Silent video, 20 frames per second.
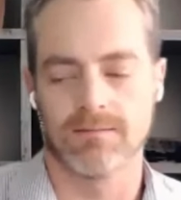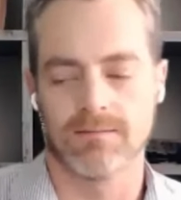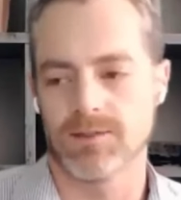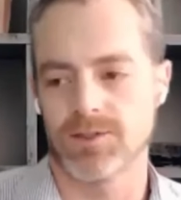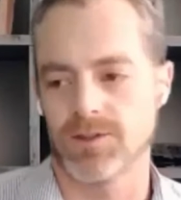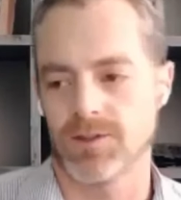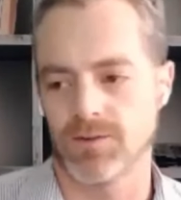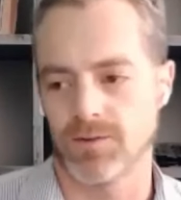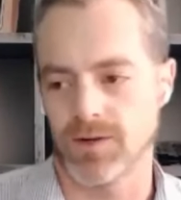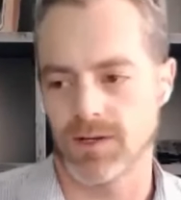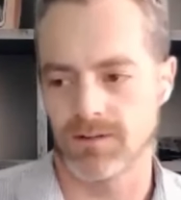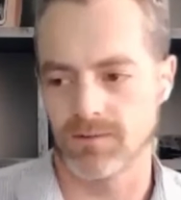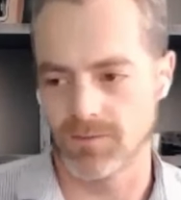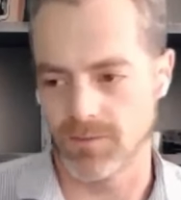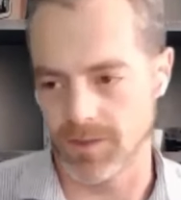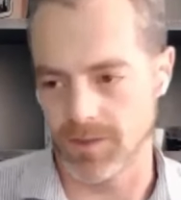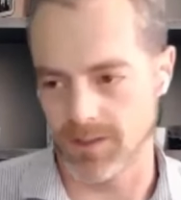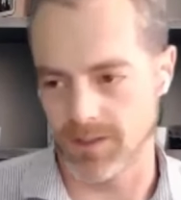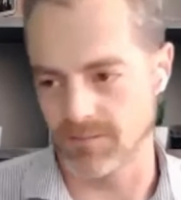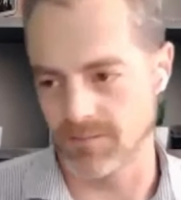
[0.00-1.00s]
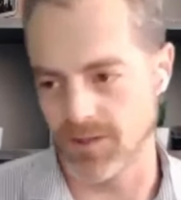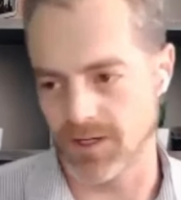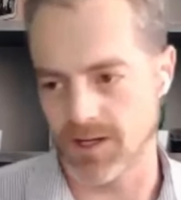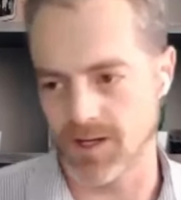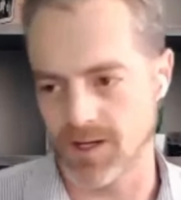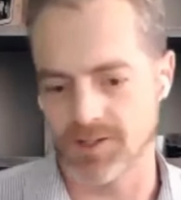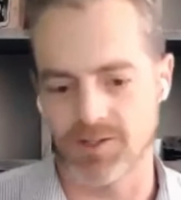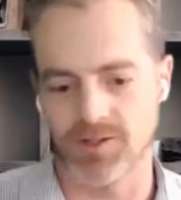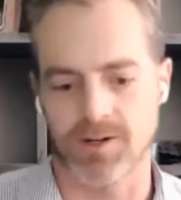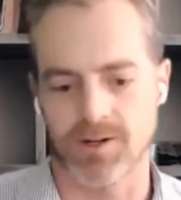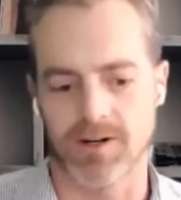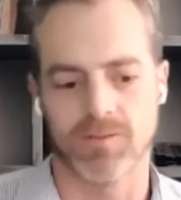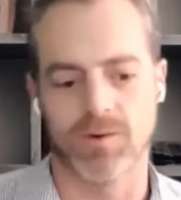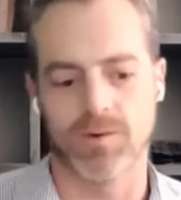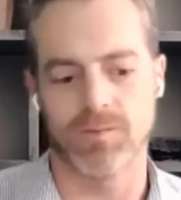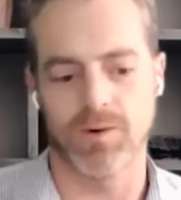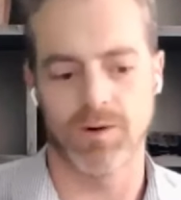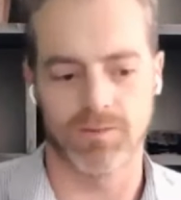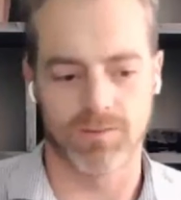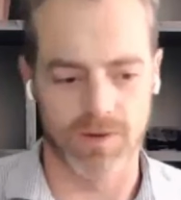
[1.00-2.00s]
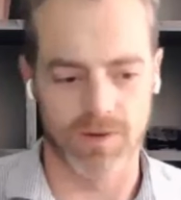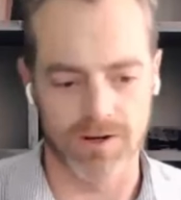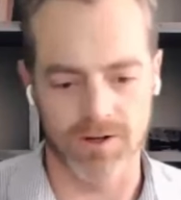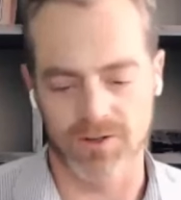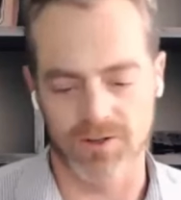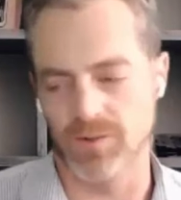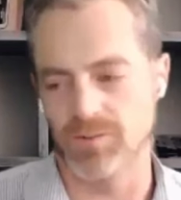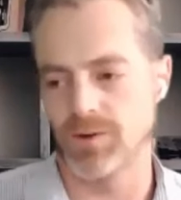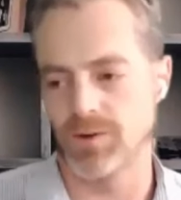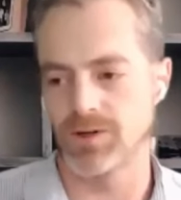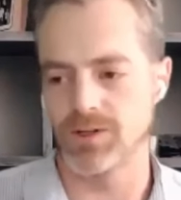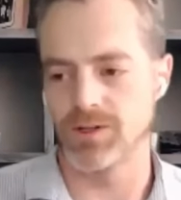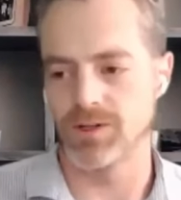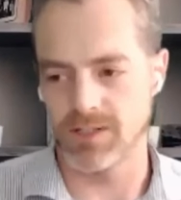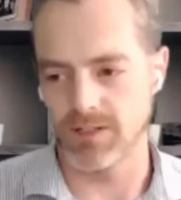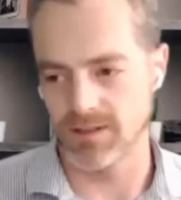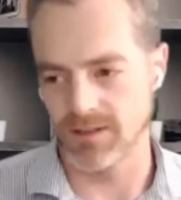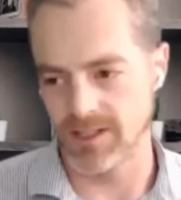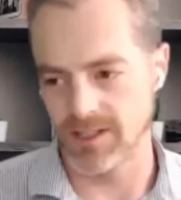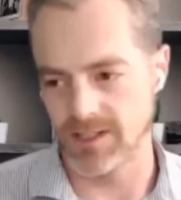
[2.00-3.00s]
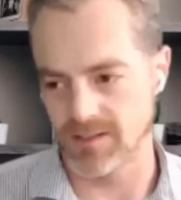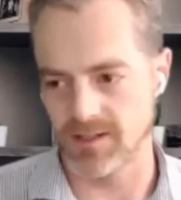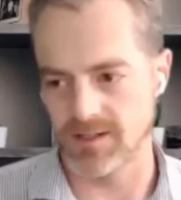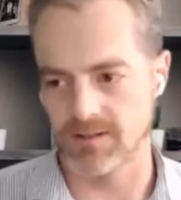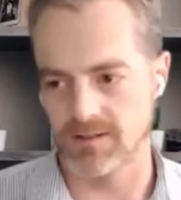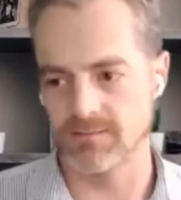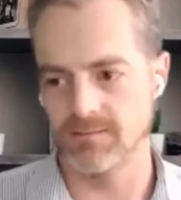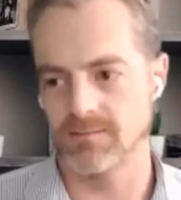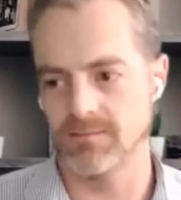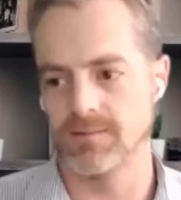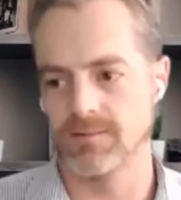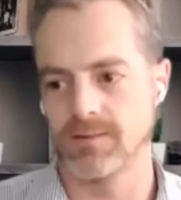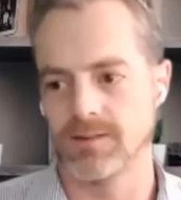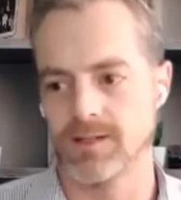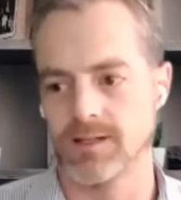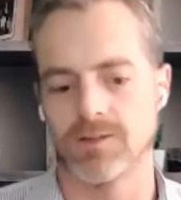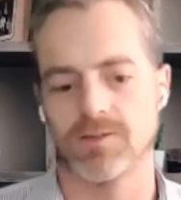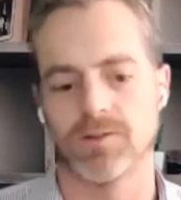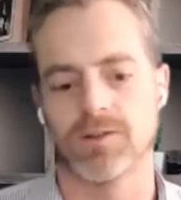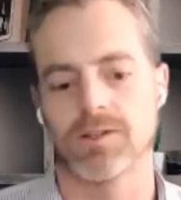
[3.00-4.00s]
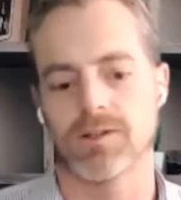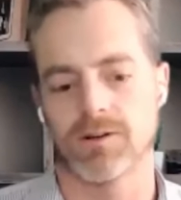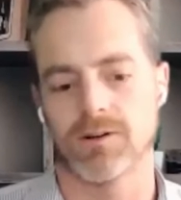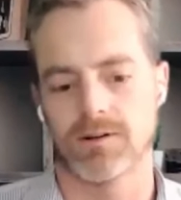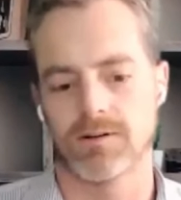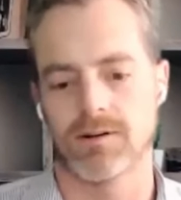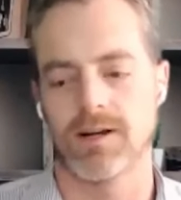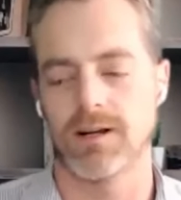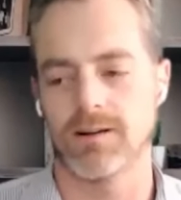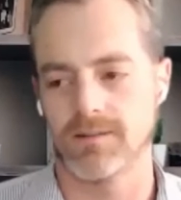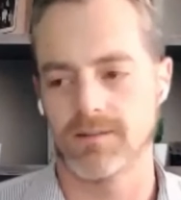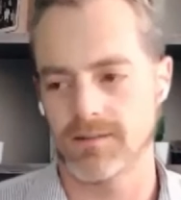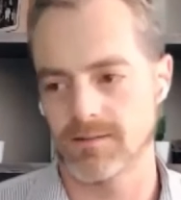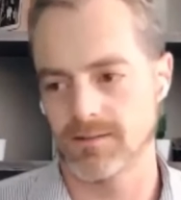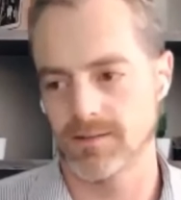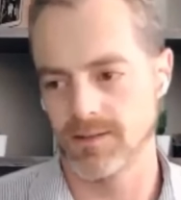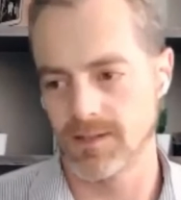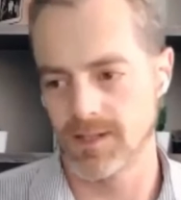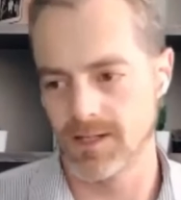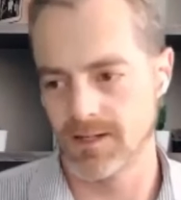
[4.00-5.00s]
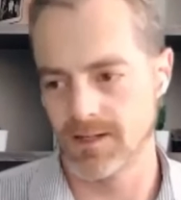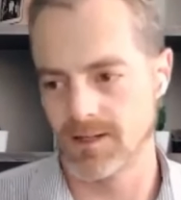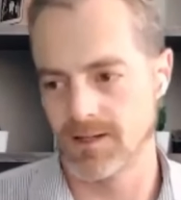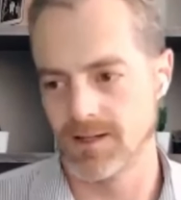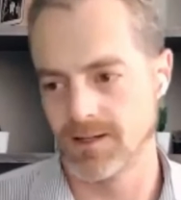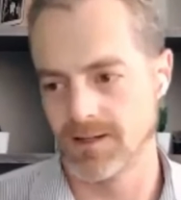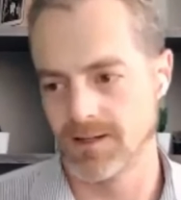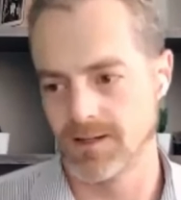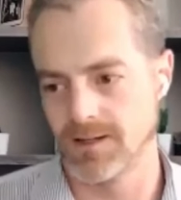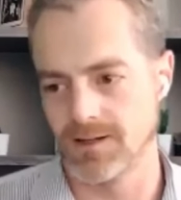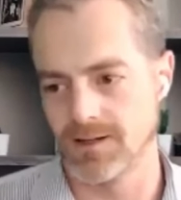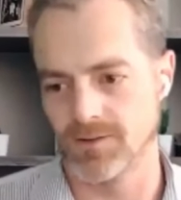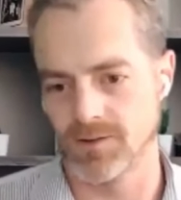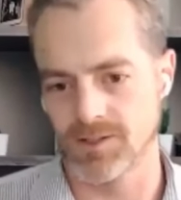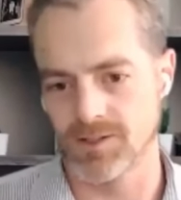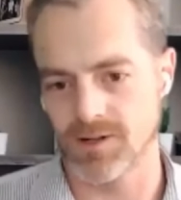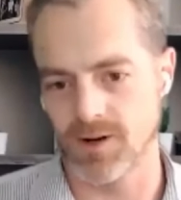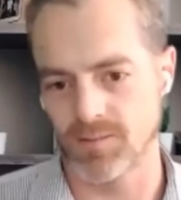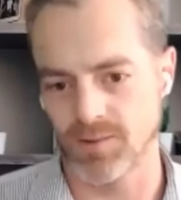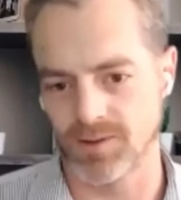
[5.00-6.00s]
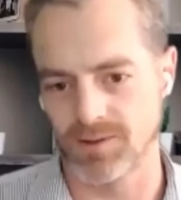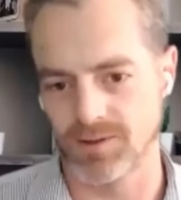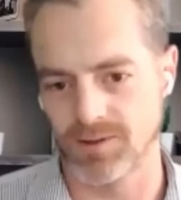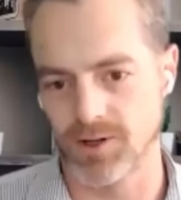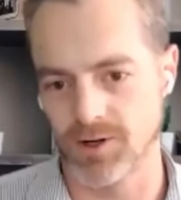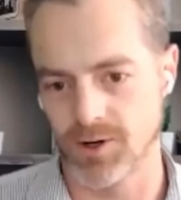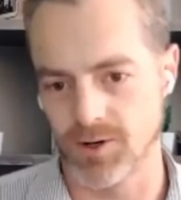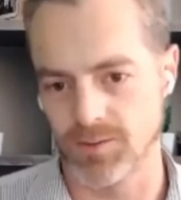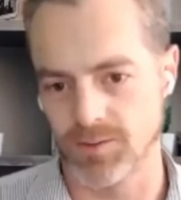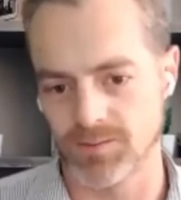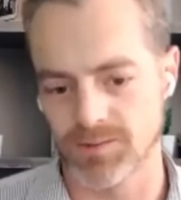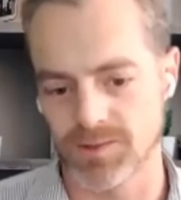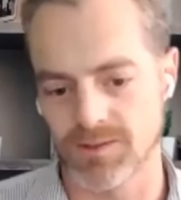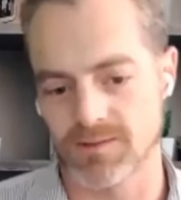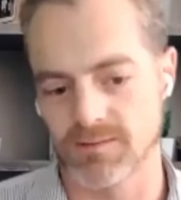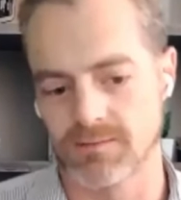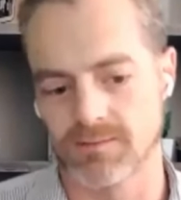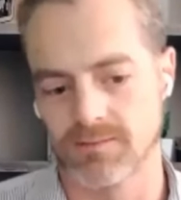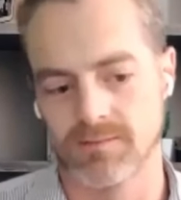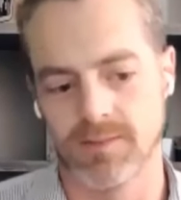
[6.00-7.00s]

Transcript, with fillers: So then we cut dirt, we put roads, we put utilities in, and then we turn around and we start building the homes.